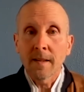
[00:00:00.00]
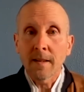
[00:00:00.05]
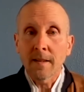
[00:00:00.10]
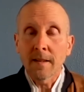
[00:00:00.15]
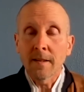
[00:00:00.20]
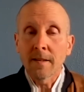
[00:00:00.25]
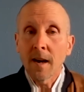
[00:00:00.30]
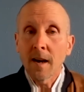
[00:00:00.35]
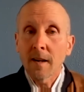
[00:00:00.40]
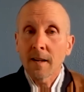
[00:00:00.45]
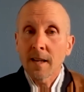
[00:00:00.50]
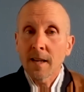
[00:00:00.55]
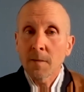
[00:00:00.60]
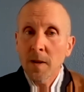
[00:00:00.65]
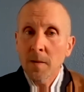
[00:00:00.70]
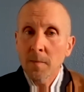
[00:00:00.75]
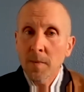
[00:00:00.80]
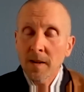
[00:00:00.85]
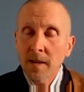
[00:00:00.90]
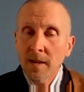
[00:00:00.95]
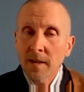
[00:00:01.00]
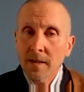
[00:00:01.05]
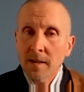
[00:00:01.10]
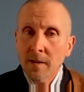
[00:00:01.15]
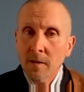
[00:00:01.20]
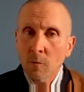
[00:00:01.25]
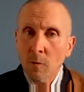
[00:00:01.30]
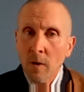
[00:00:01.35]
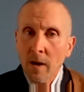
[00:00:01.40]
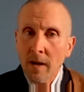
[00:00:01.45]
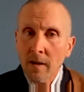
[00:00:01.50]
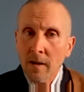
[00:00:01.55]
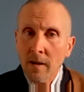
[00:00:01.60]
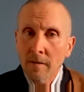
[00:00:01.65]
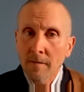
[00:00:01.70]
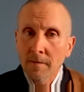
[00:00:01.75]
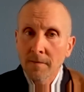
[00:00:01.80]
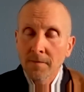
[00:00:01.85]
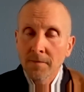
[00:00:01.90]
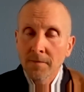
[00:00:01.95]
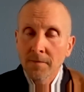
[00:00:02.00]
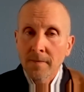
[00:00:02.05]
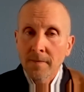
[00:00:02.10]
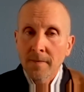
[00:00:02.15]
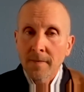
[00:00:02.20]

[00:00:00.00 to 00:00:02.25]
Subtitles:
Like the donkey peeping into the well,